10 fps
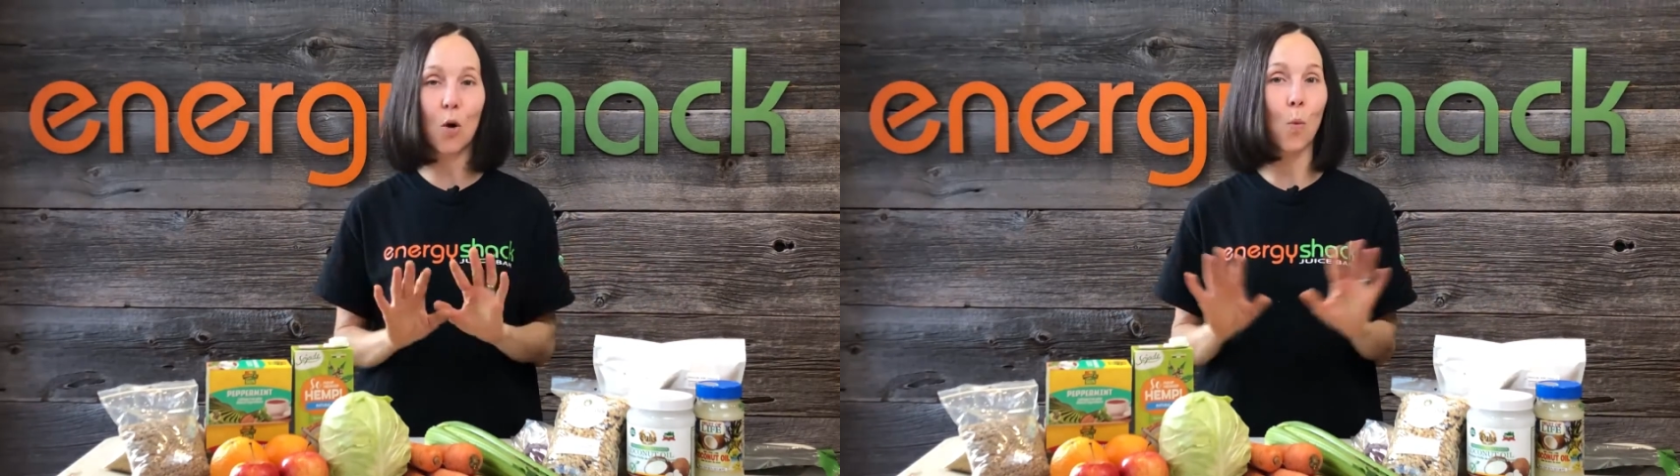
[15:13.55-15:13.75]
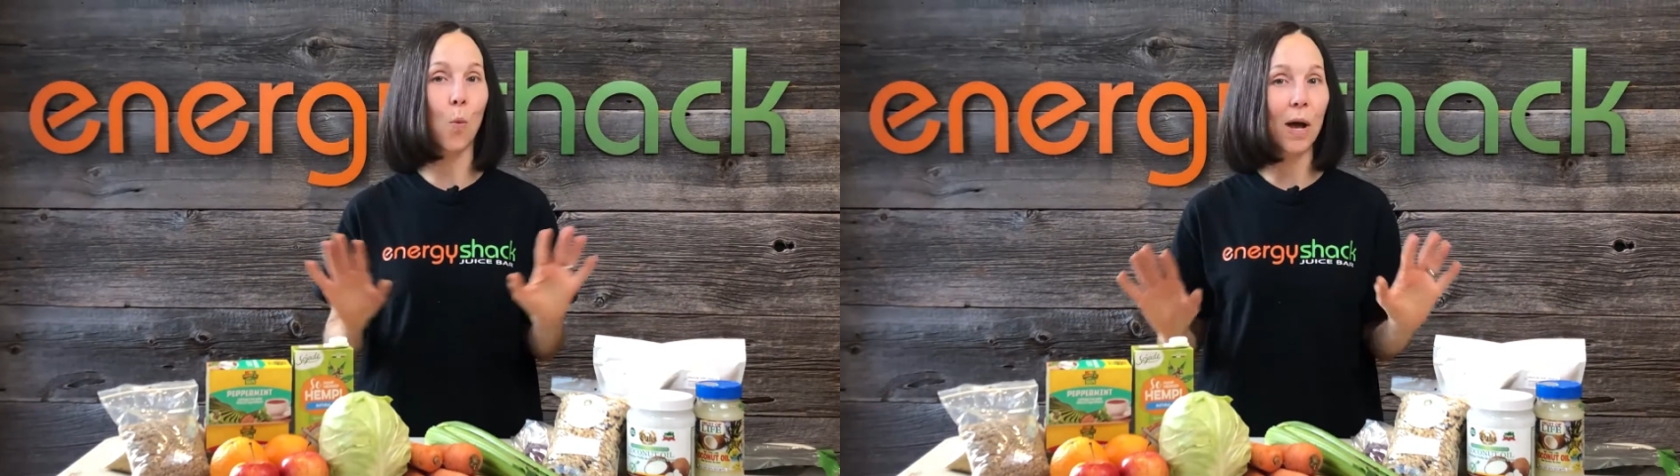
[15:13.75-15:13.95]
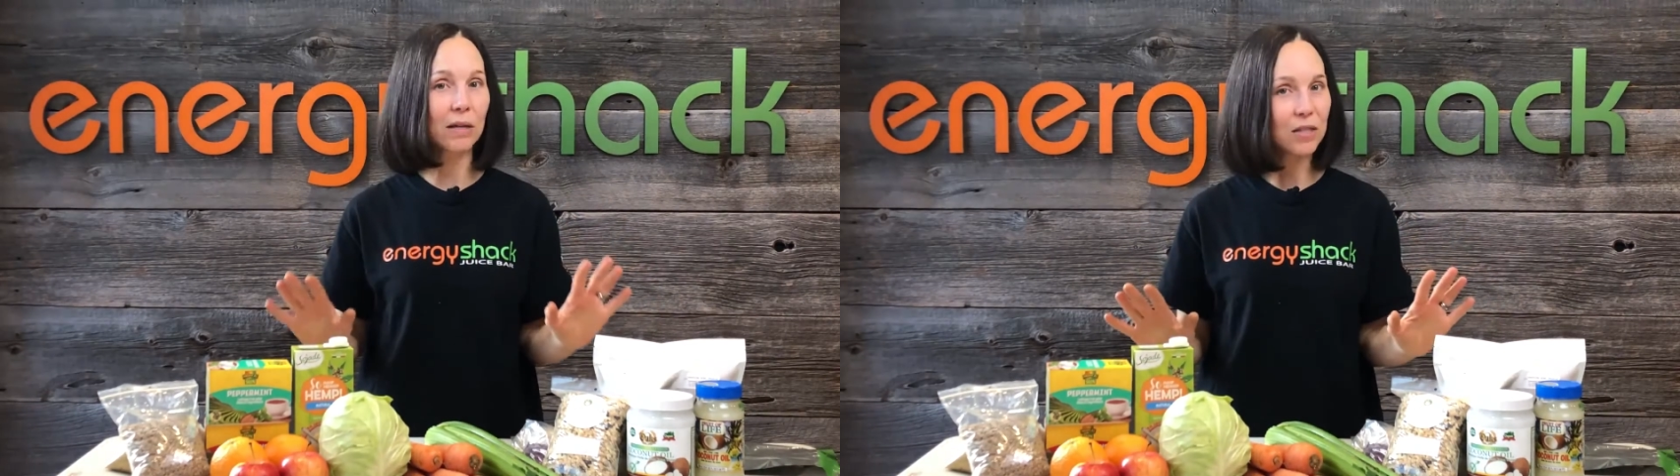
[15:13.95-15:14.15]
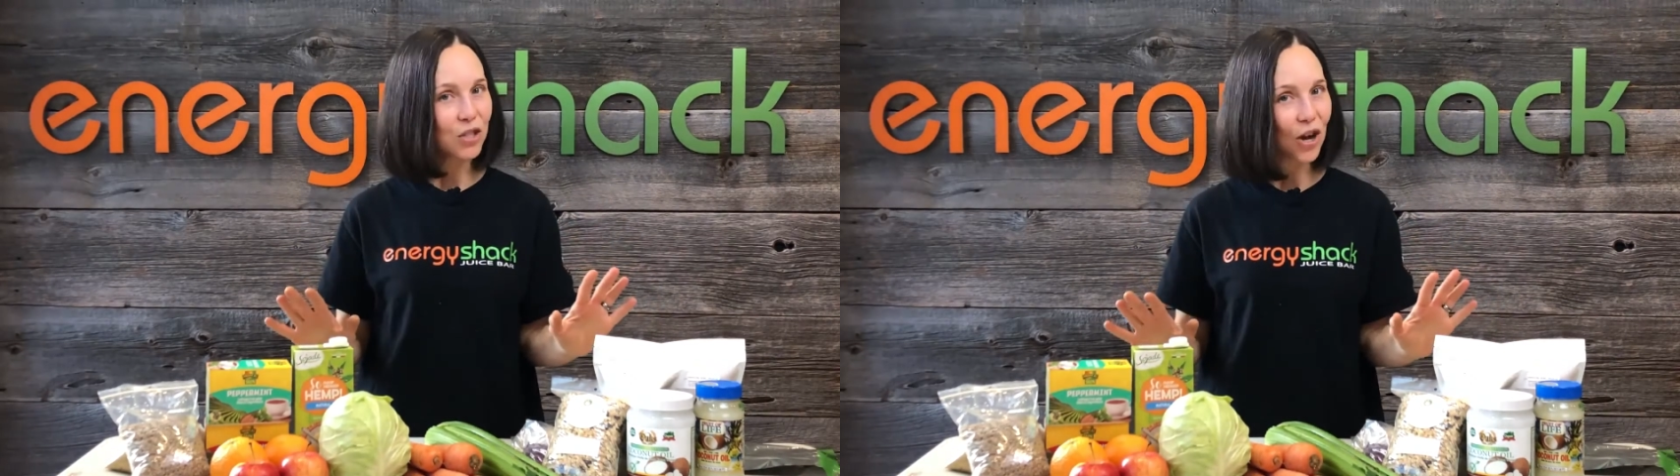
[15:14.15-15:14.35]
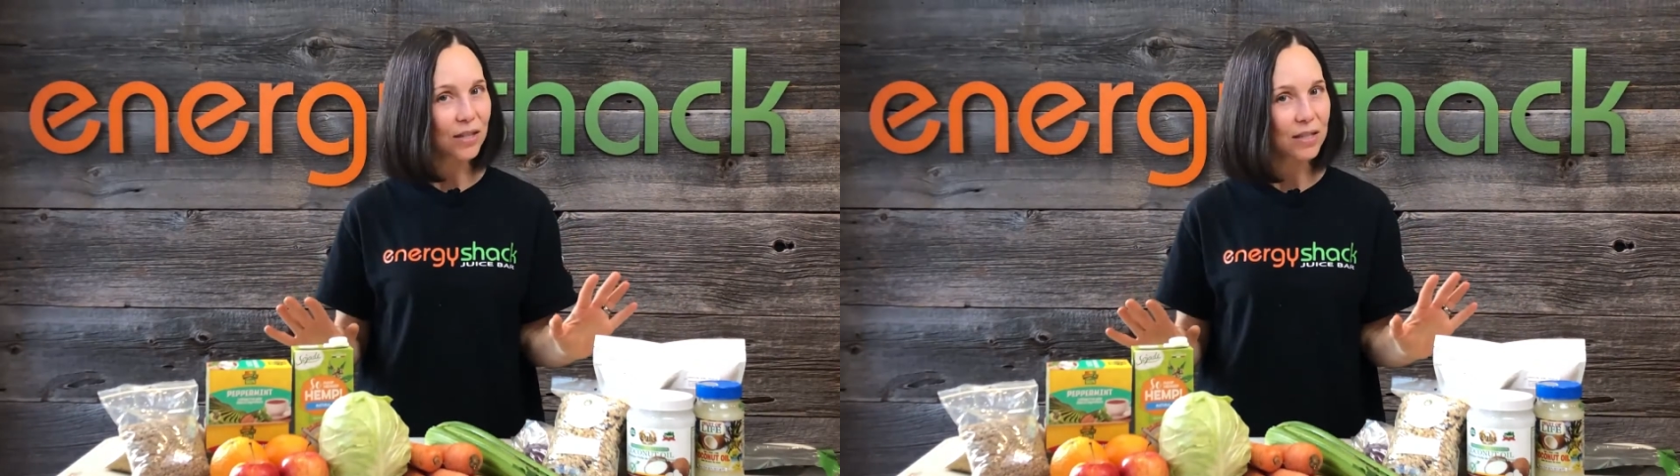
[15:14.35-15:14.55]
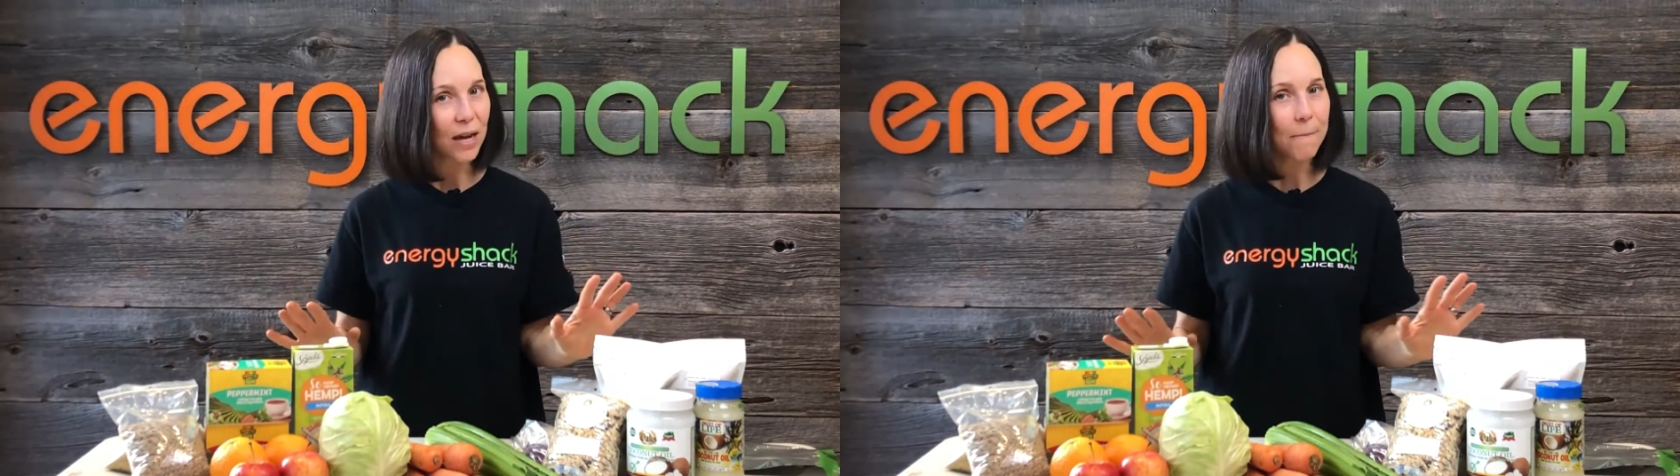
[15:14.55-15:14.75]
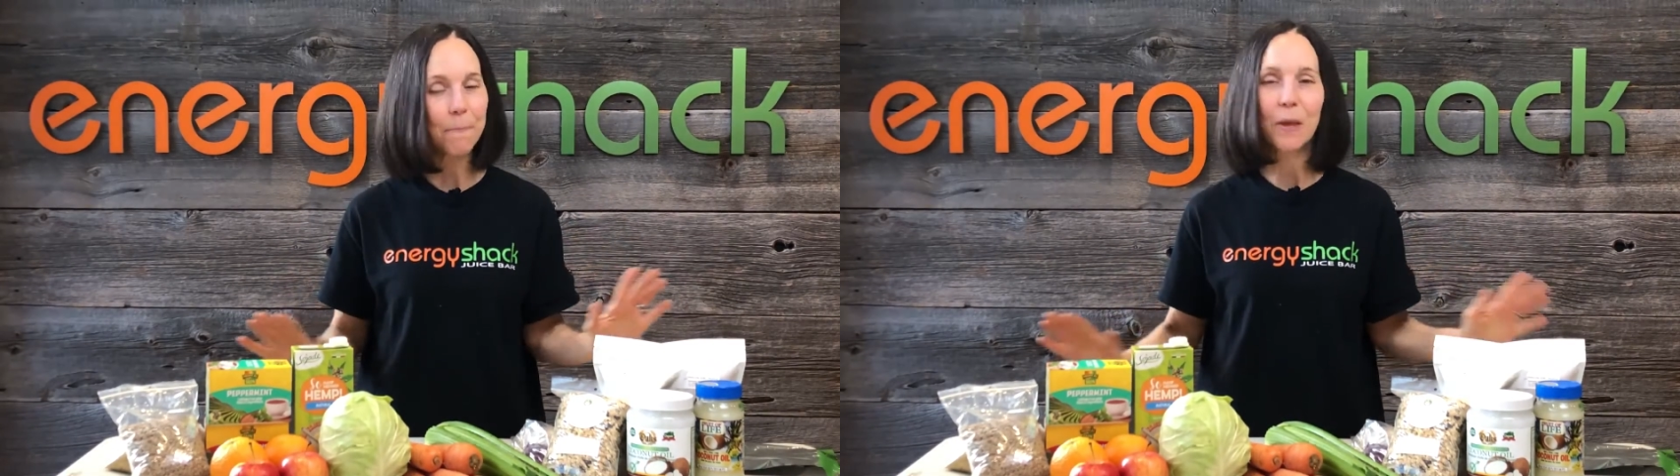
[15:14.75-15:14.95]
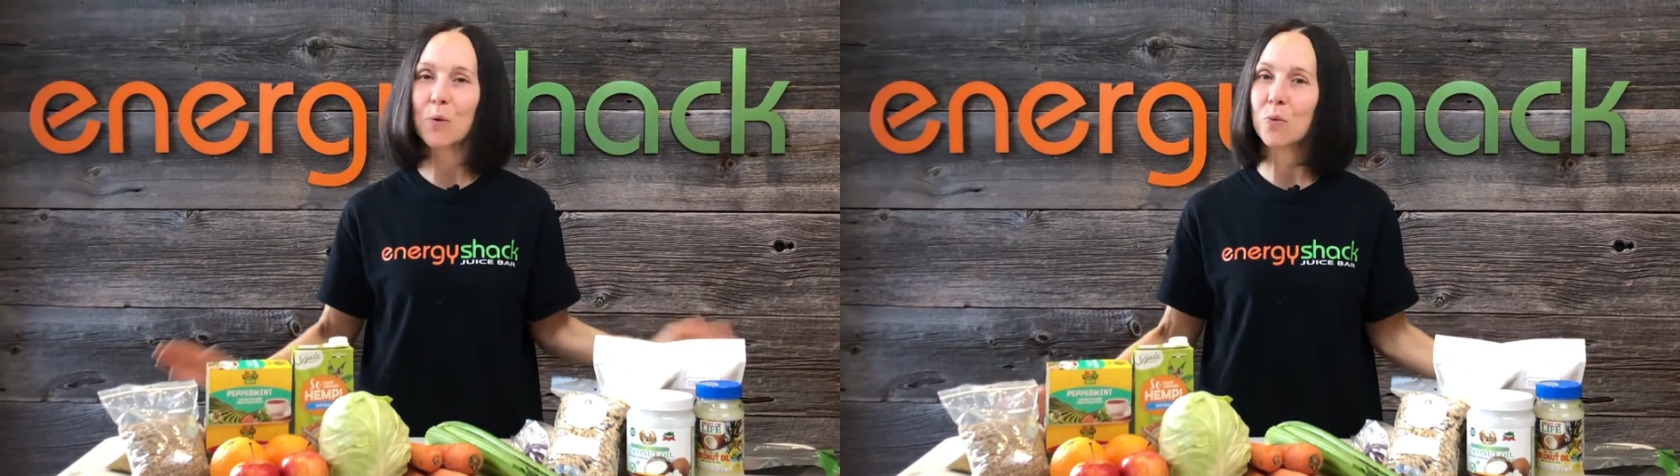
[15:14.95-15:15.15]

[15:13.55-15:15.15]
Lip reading: well stocked up